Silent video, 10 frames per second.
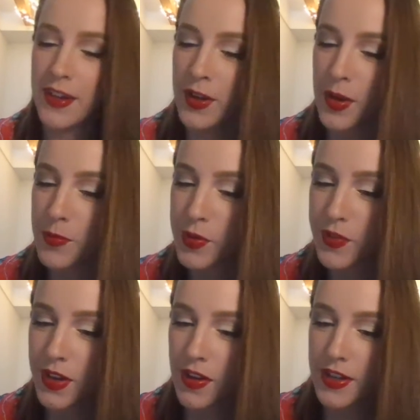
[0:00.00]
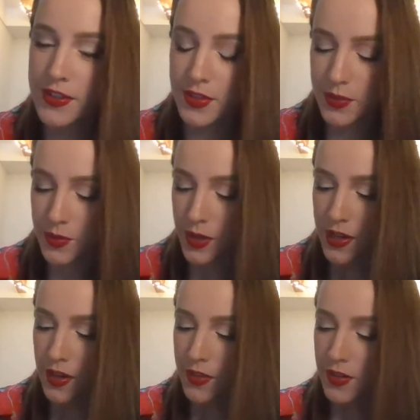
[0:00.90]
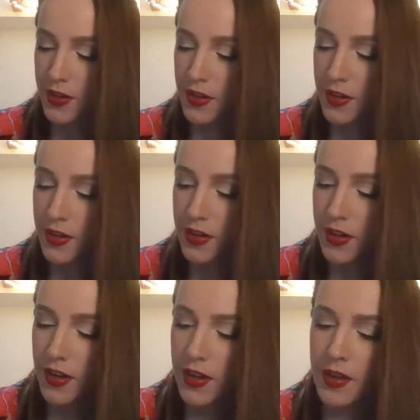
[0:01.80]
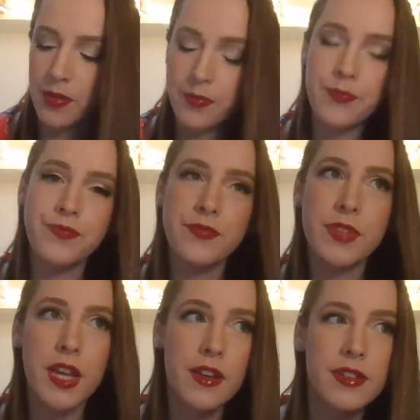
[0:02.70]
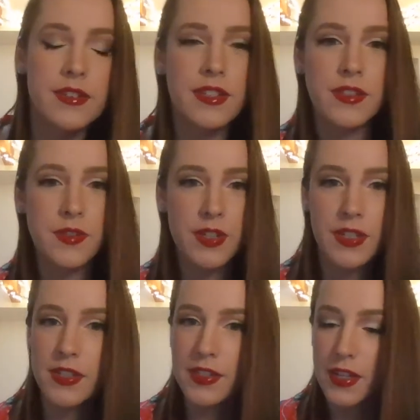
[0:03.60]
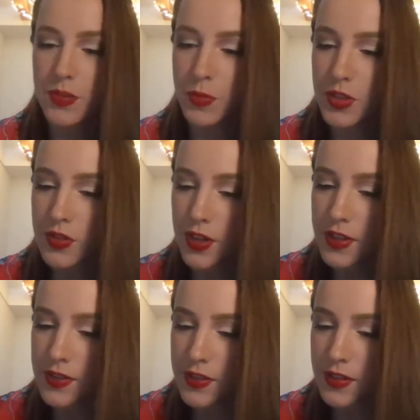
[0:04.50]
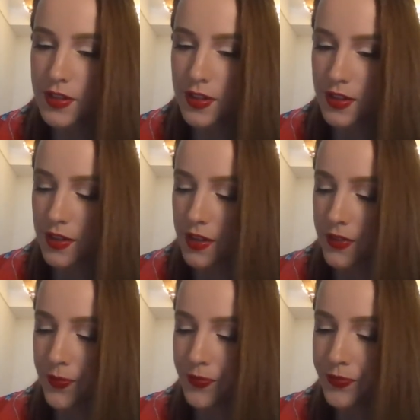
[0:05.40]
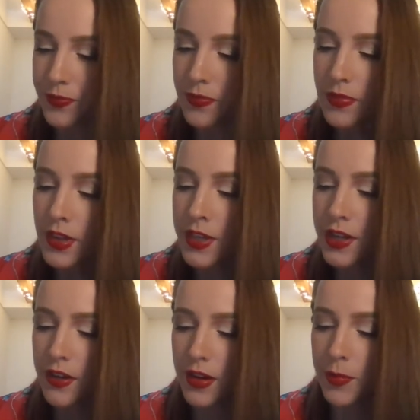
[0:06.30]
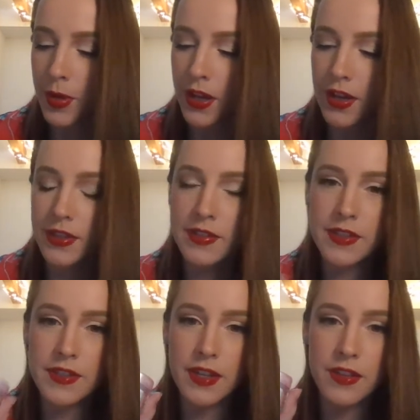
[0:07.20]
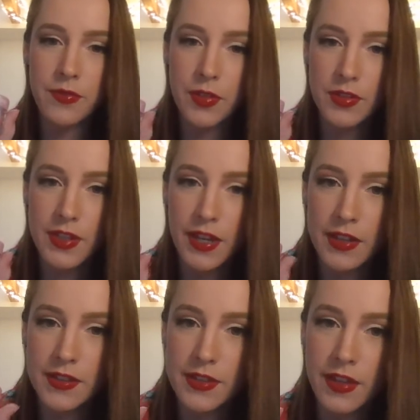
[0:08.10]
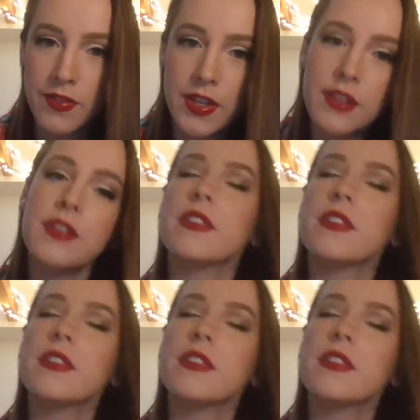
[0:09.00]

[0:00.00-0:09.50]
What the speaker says: Moving on to another sunscreen / moisturizer. Here I bought, this is not the full size of it.